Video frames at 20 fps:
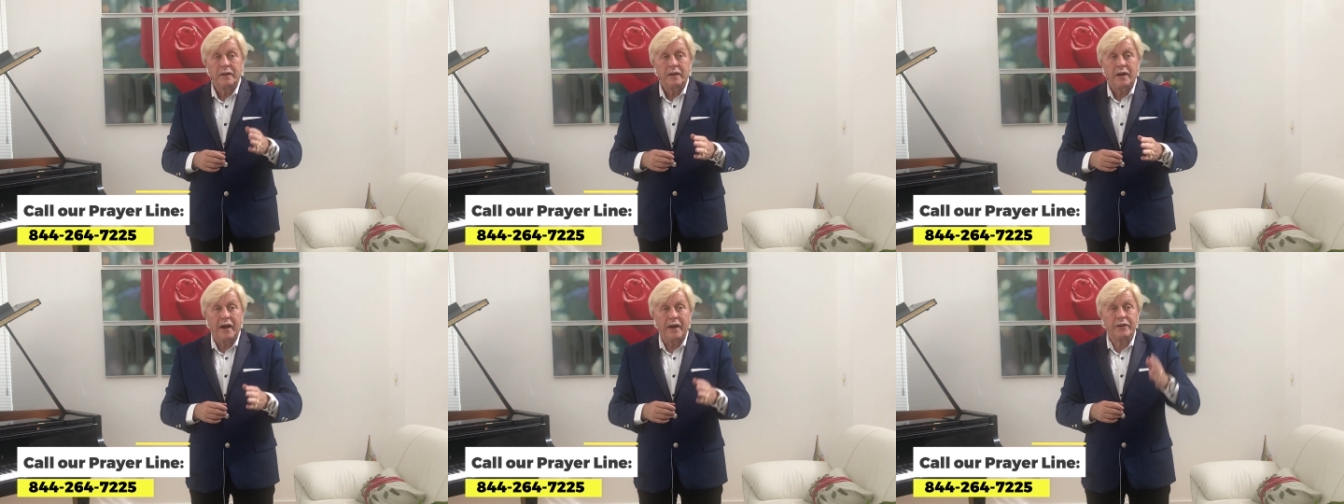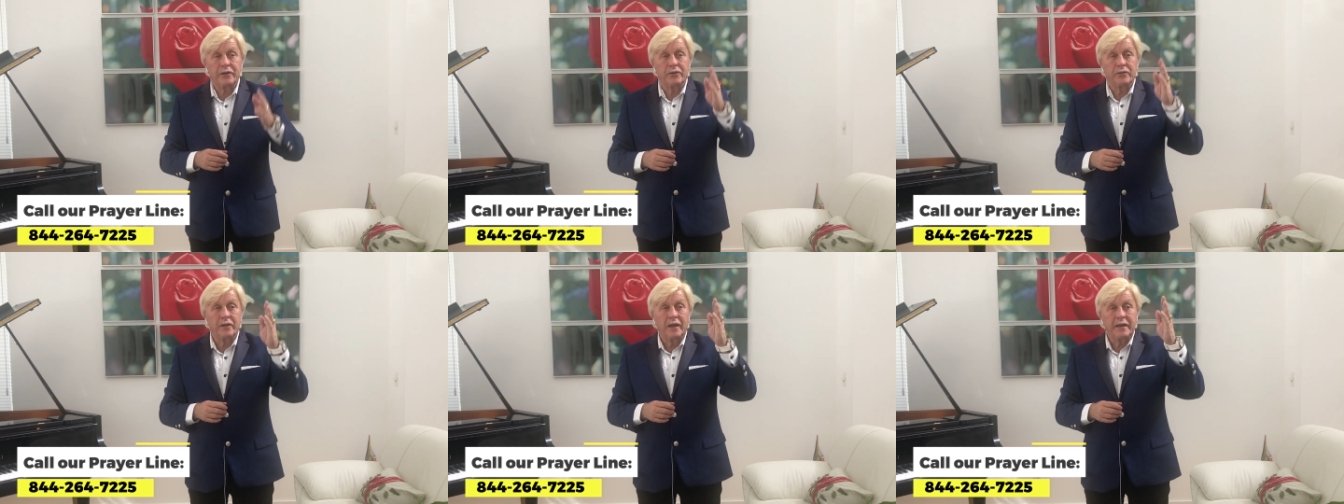I
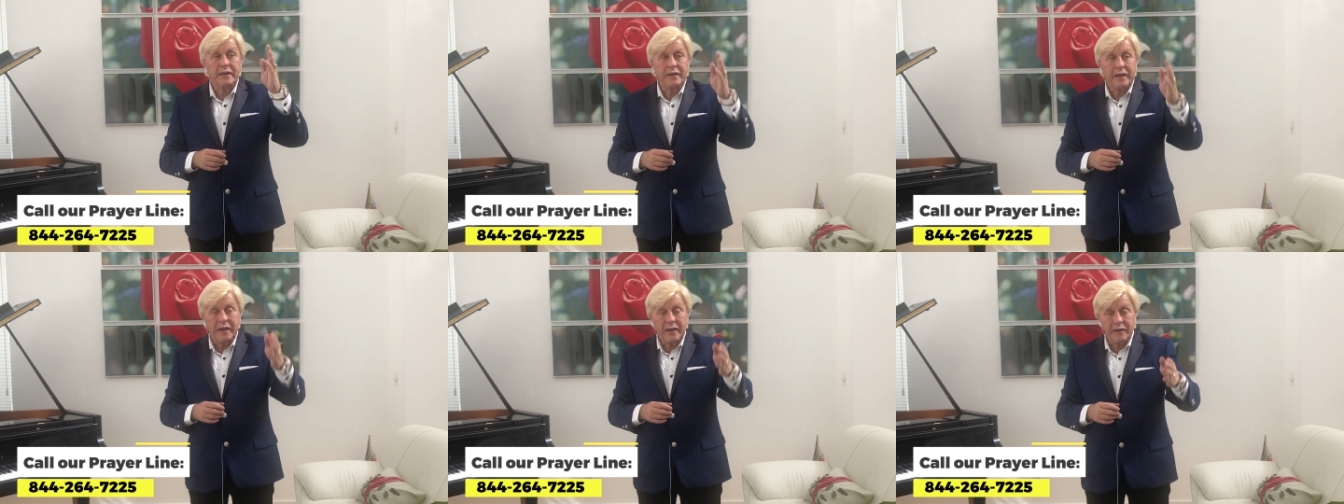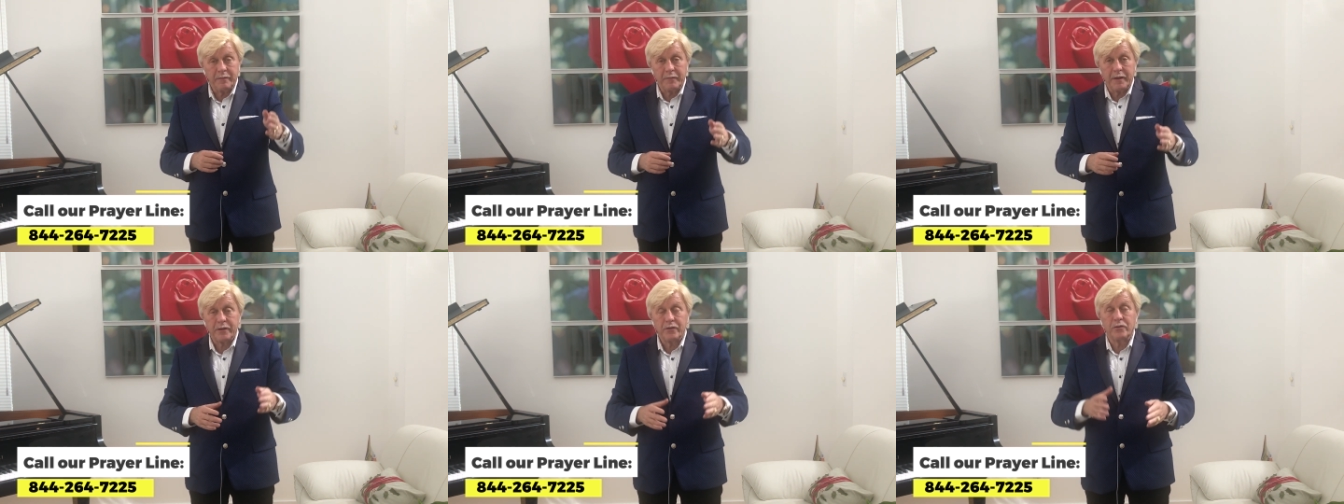don't like
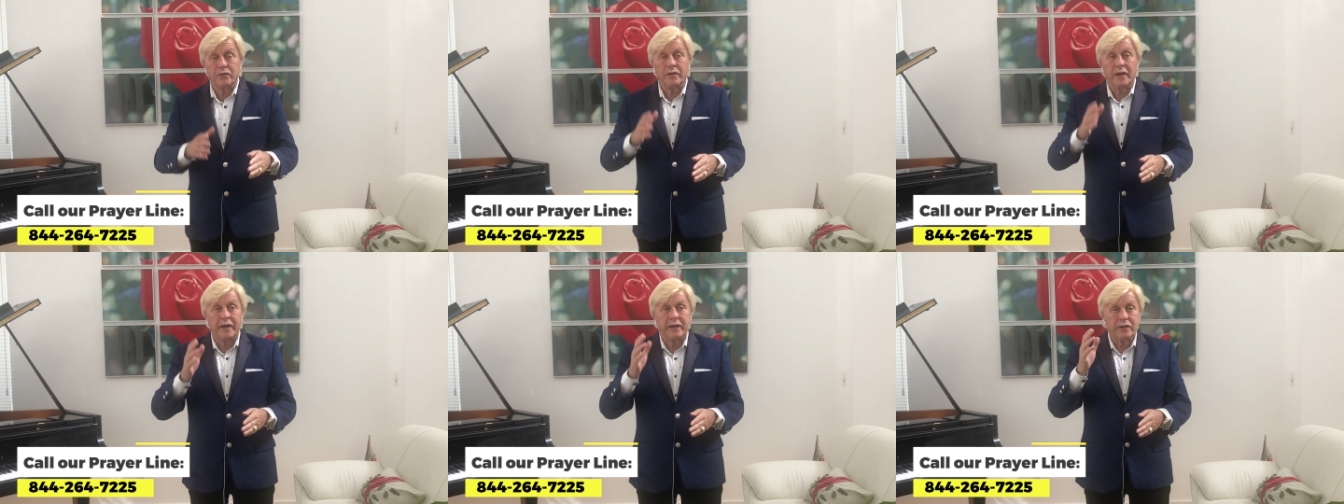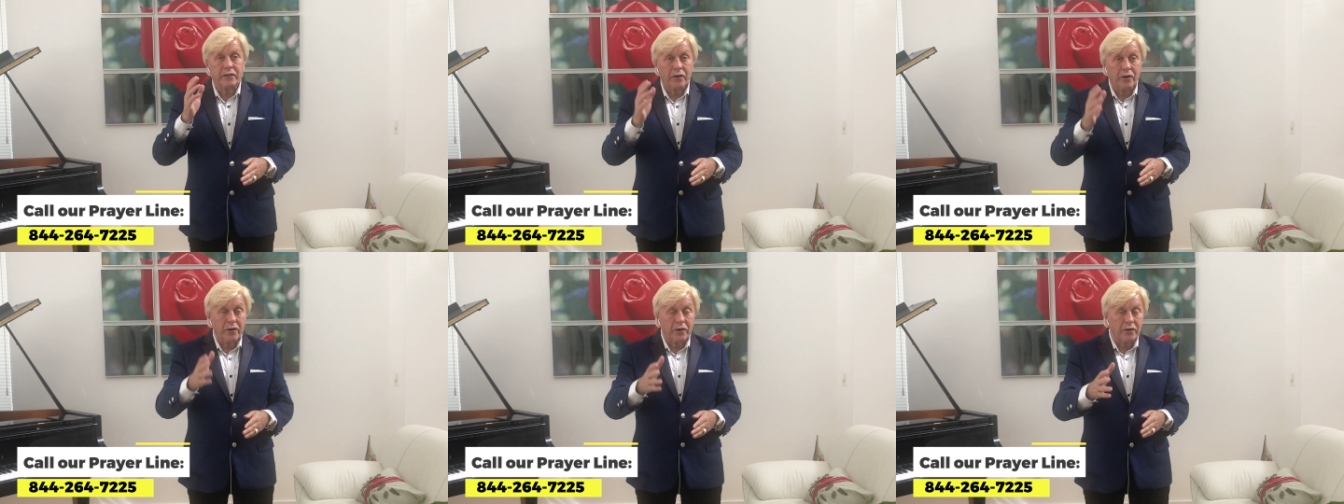him. I don't
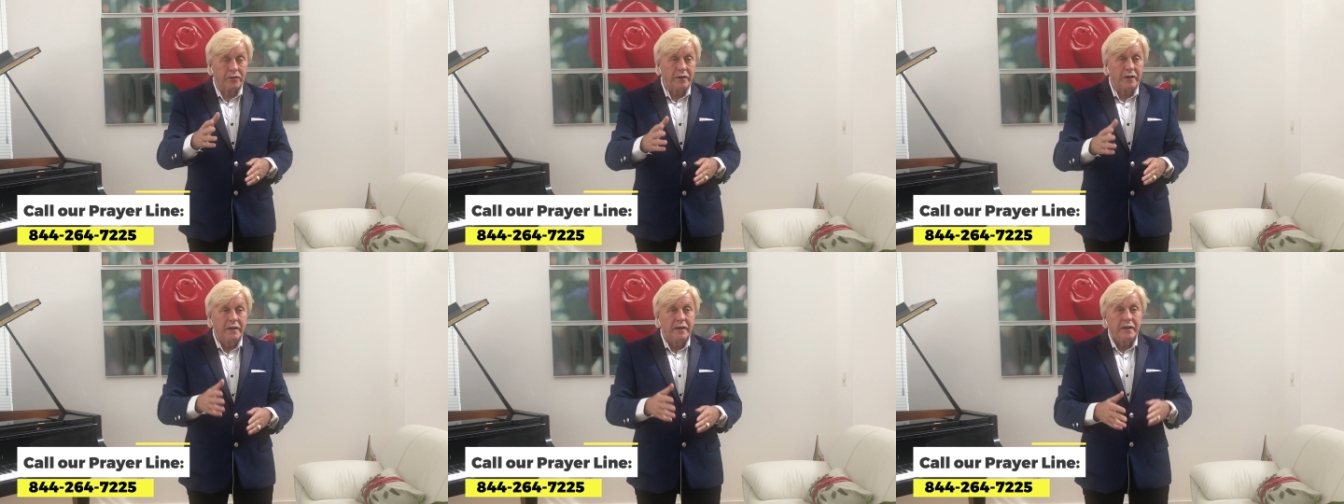like her.